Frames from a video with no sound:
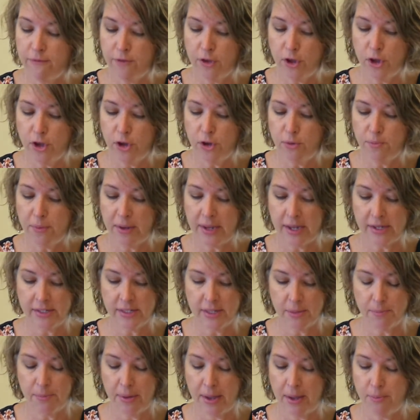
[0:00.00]
food because
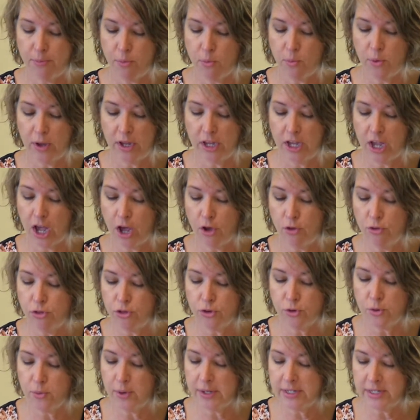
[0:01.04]
the people would go
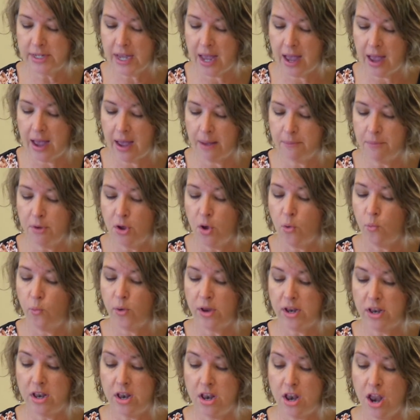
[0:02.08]
through a time
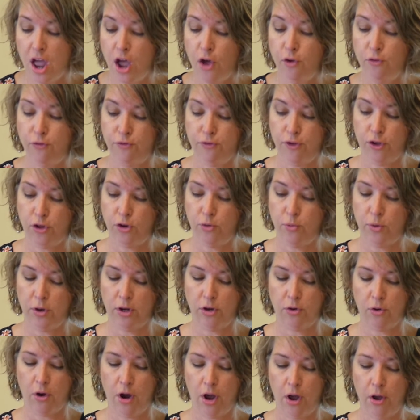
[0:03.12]
when no food would
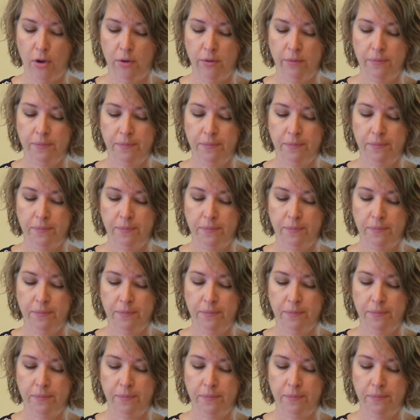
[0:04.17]
grow.